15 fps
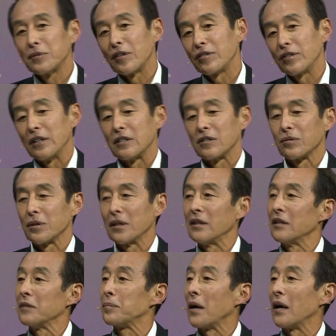of this is
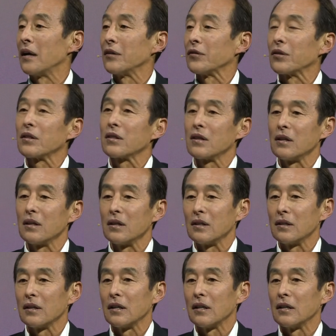really about
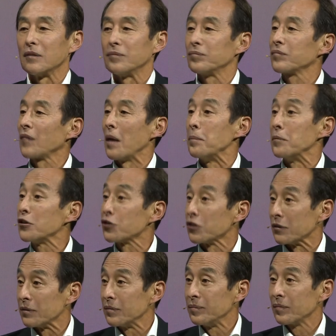the um,
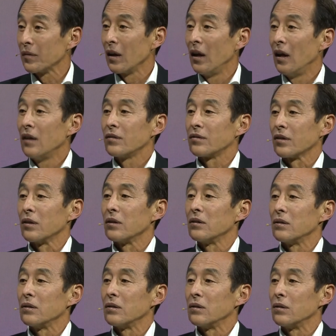ambition
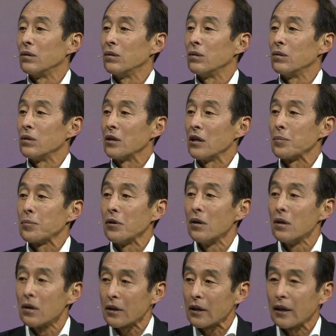so if you
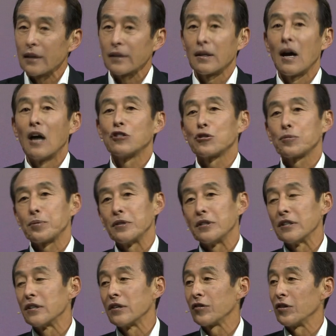look at
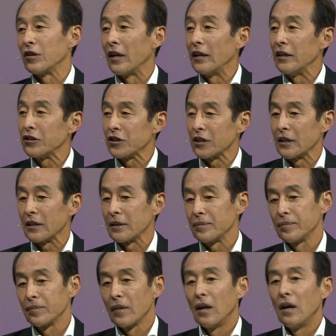entrepreneurs in Asia
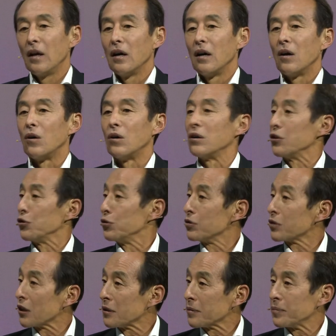or
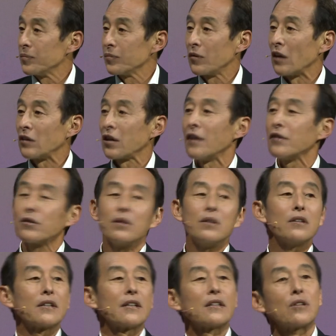Europe, they tend to
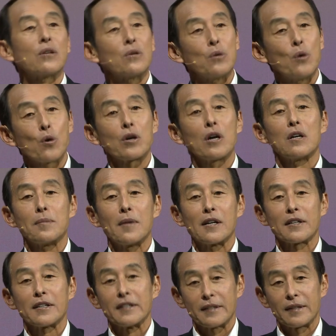look at the local
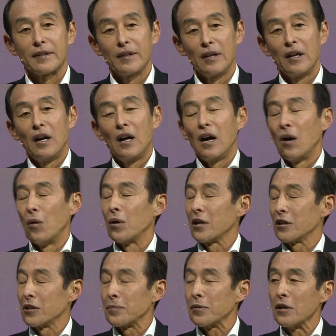market.
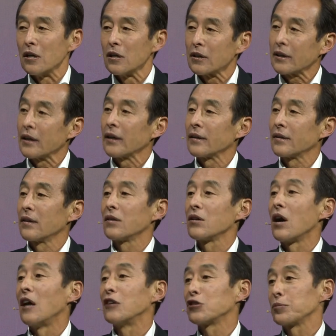Whereas if you look at
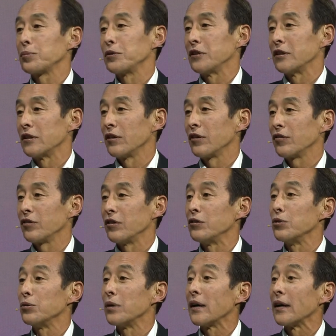the entrepreneurs in
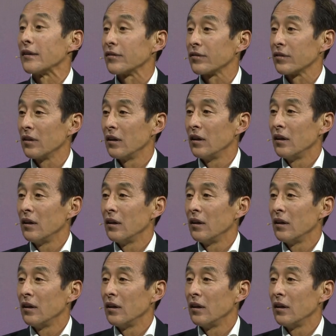US,